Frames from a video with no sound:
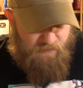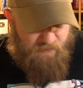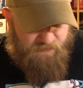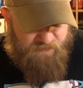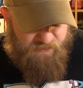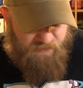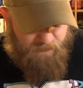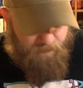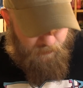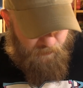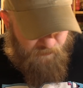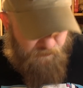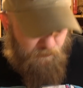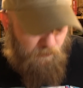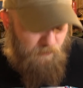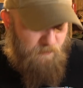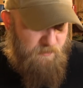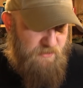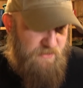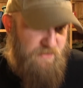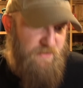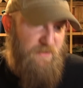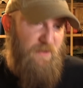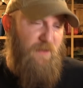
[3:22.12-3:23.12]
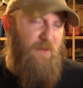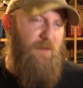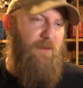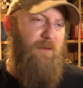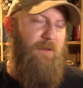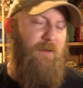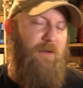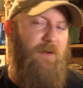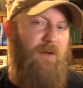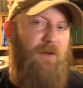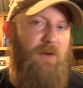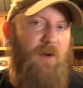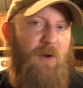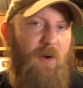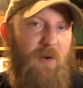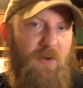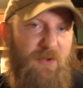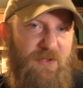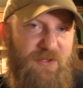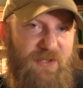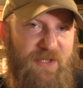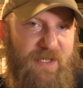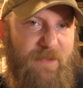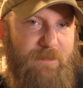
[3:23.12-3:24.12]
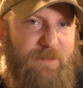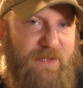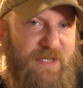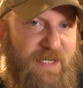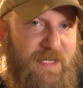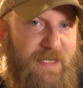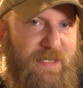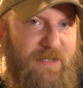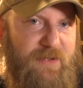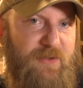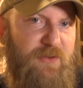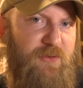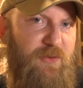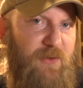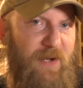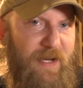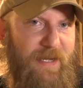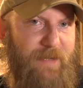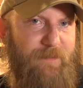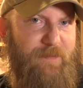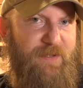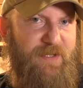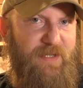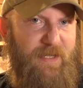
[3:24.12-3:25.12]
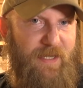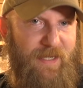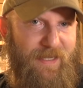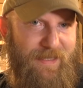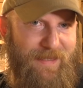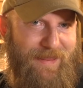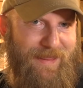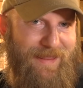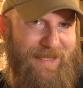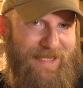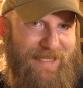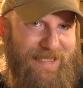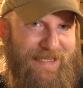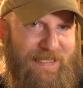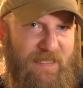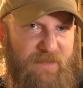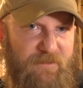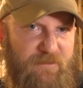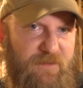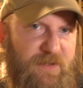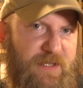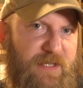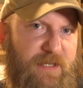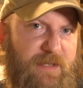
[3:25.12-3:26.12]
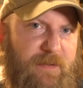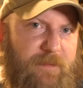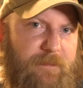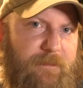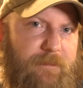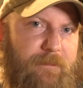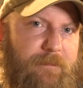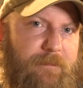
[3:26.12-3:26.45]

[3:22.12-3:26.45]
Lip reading: She performed a song called Gypsies, Tramps, and Thieves.